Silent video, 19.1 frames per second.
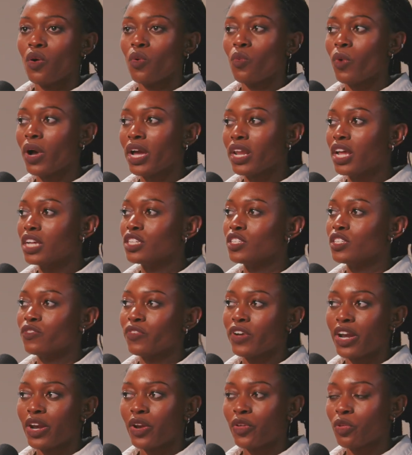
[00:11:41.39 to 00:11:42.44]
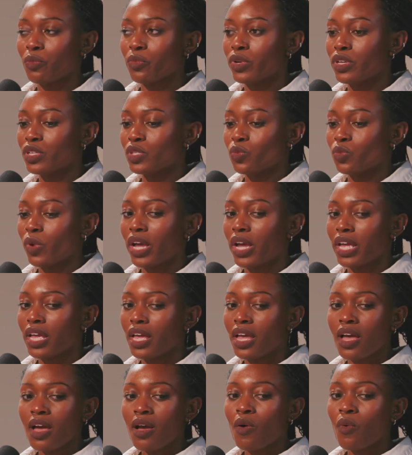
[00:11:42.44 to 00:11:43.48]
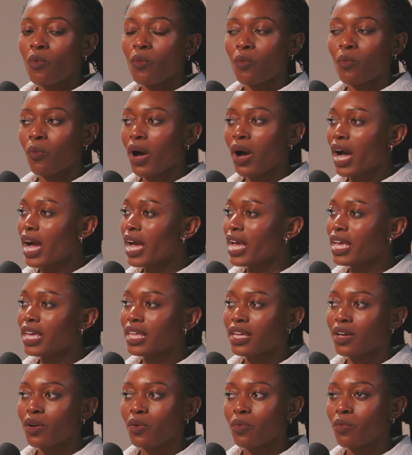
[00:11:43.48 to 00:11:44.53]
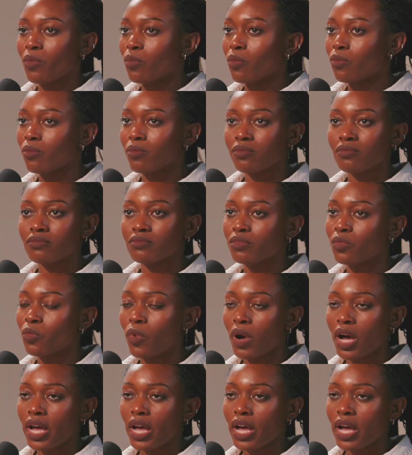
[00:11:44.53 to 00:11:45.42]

Why not just find another priest? Why? There had to be other priests, were there not?